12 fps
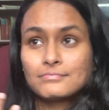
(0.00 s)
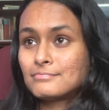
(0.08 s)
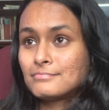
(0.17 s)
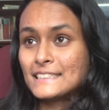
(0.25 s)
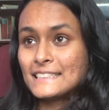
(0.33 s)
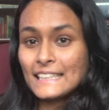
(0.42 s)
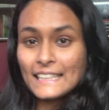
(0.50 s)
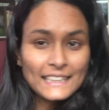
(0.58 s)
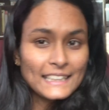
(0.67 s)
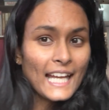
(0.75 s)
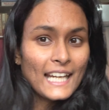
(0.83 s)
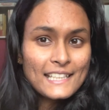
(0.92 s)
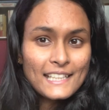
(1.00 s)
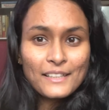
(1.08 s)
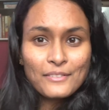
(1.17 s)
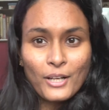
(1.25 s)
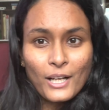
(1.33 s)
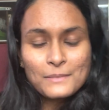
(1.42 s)
seen that
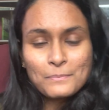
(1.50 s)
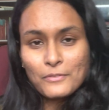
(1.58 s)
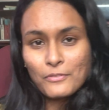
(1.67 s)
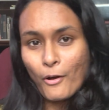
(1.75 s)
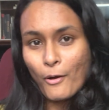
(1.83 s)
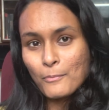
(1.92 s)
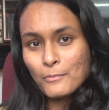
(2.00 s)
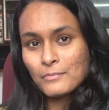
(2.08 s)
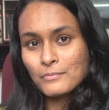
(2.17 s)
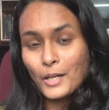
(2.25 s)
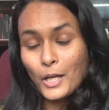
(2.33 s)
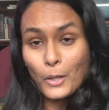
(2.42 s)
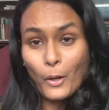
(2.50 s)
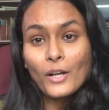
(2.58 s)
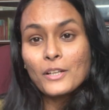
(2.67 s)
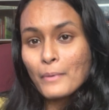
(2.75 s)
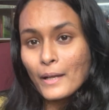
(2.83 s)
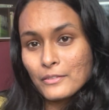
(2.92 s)
reading vlogs perform a
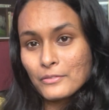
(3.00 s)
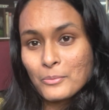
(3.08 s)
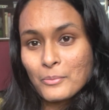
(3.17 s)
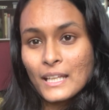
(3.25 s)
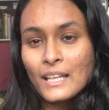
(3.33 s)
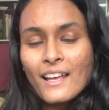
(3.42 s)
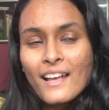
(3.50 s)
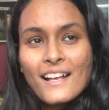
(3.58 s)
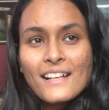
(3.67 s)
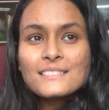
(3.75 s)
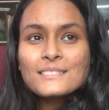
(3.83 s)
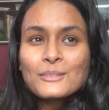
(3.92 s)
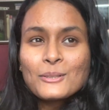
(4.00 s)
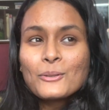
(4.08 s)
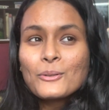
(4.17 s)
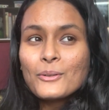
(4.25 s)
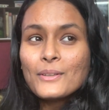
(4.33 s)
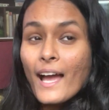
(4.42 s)
lot better for me.
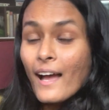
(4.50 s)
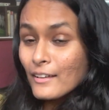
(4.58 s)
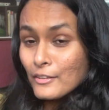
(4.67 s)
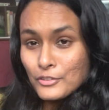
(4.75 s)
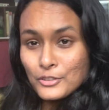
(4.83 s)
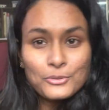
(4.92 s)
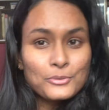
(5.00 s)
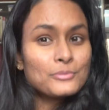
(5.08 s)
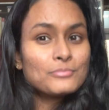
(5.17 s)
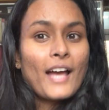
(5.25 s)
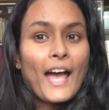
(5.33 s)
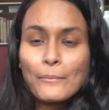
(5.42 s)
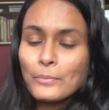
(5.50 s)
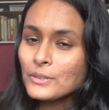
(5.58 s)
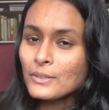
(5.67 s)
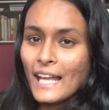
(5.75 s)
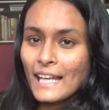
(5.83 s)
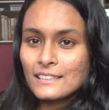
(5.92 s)
So yeah, if you do happen to like